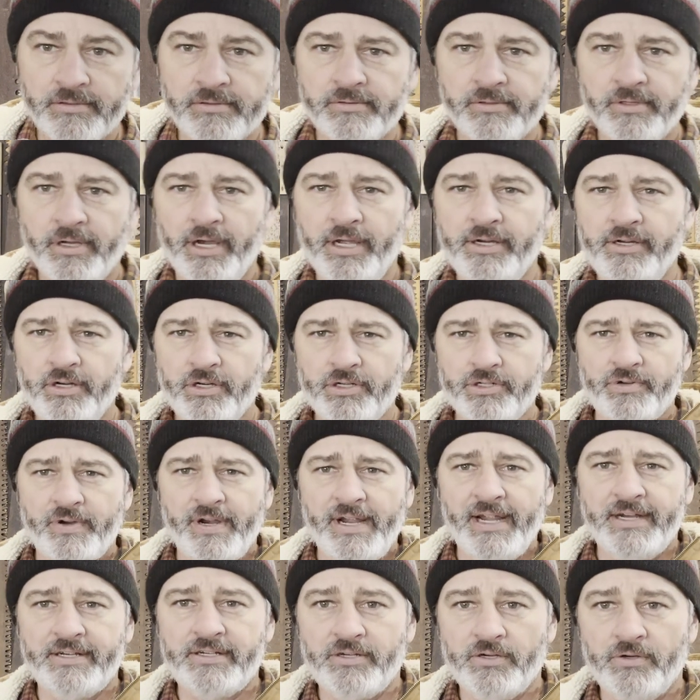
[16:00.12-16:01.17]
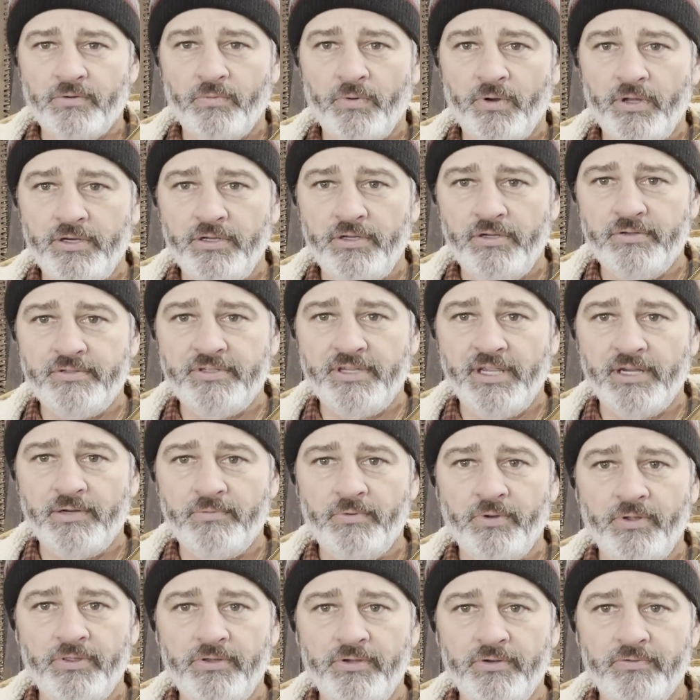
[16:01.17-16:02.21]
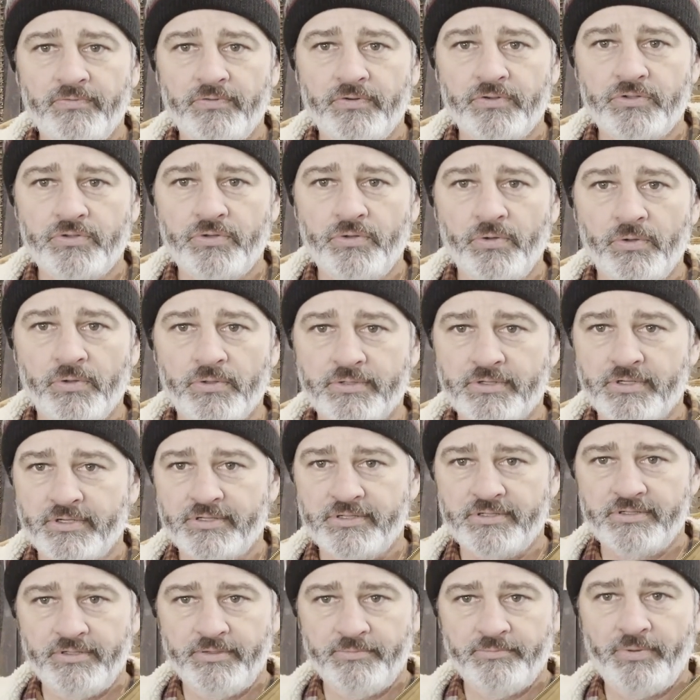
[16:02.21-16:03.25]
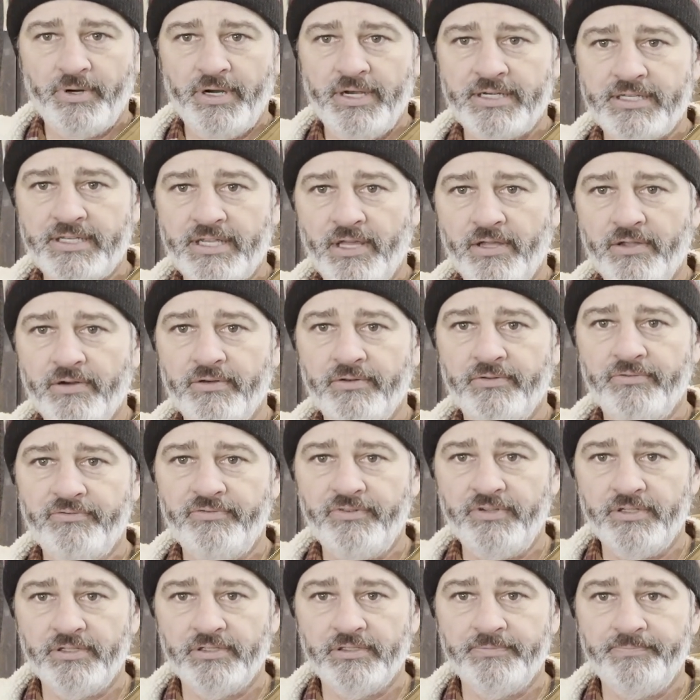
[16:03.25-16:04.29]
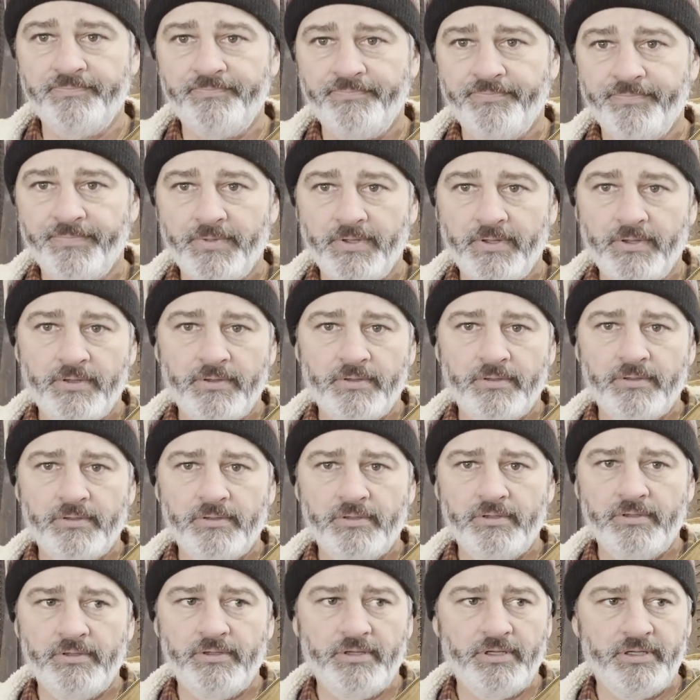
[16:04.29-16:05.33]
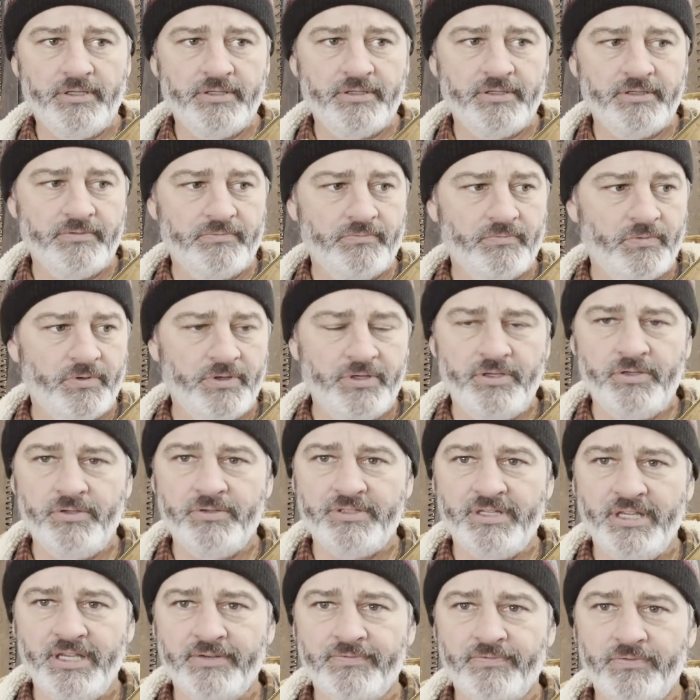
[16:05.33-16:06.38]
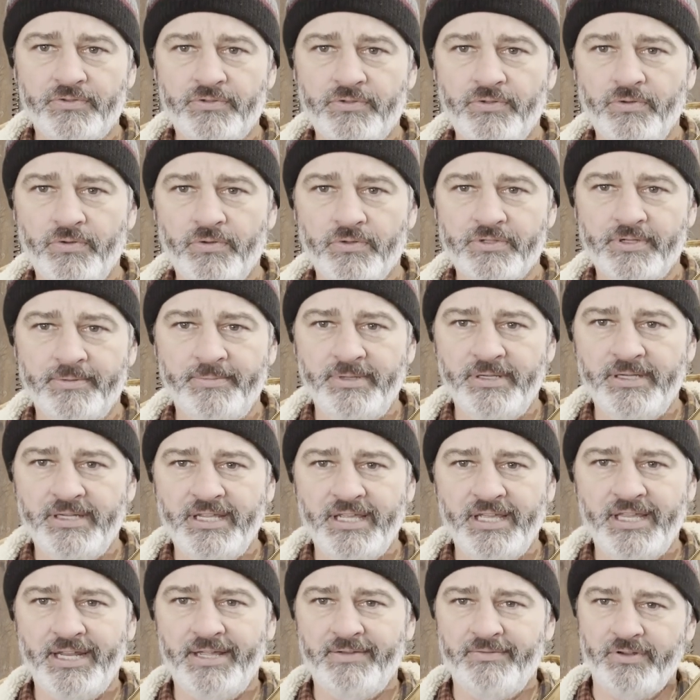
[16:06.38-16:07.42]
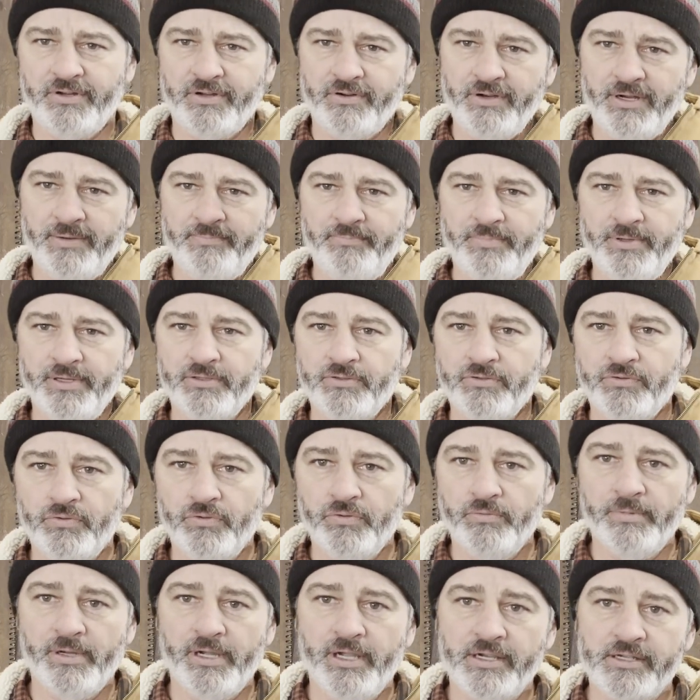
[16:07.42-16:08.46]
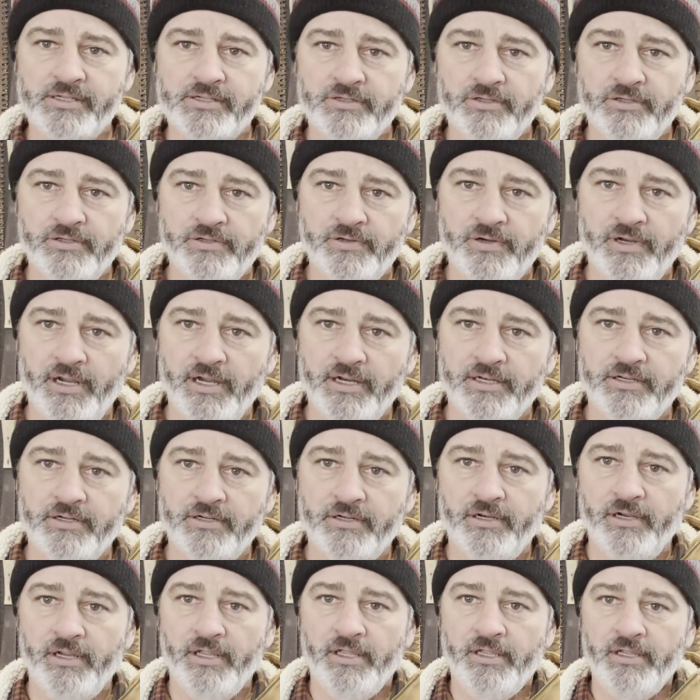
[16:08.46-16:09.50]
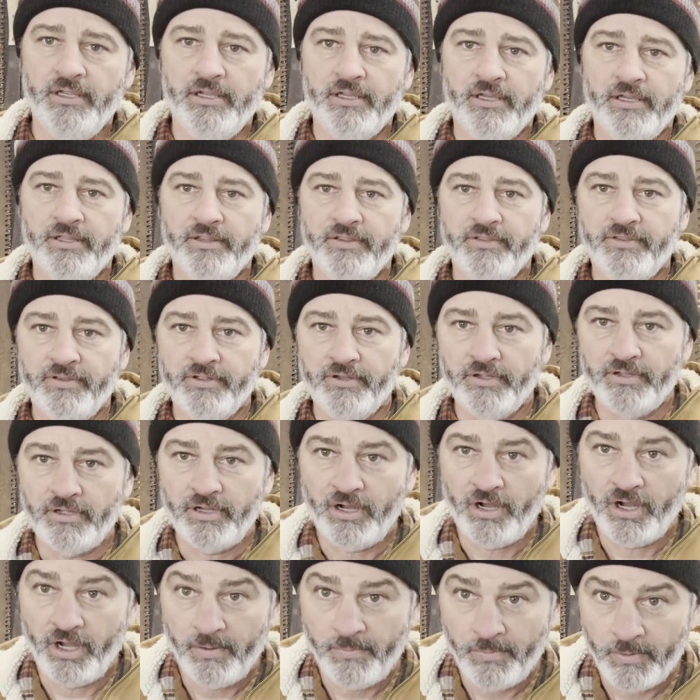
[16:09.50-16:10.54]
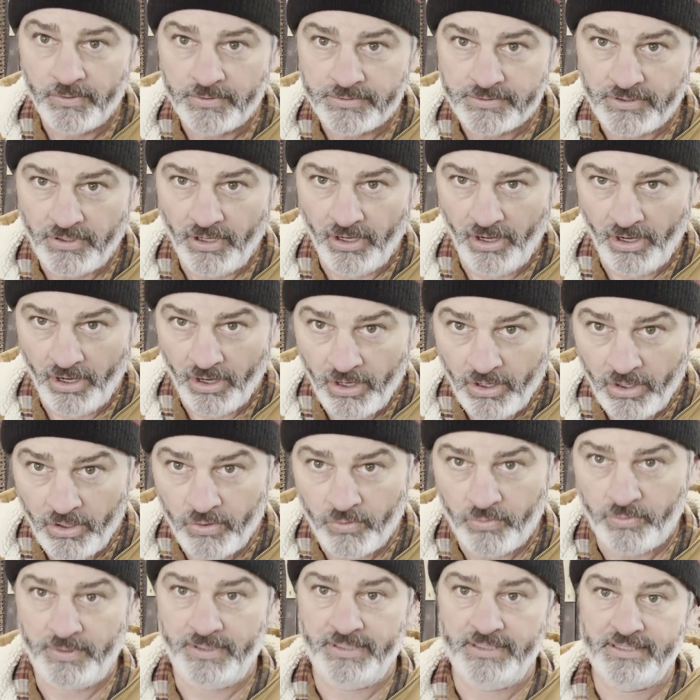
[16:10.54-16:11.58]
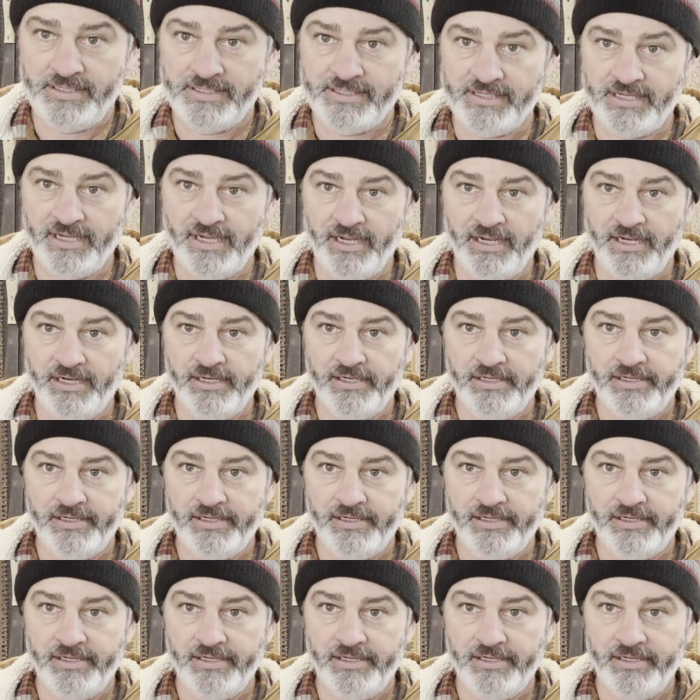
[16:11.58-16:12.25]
on your tractor, what do you take with you for tools? Because you break down in the field, and what do you take for tools? I mean, you can't have a great big toolbox in your tractor. They'll almost always say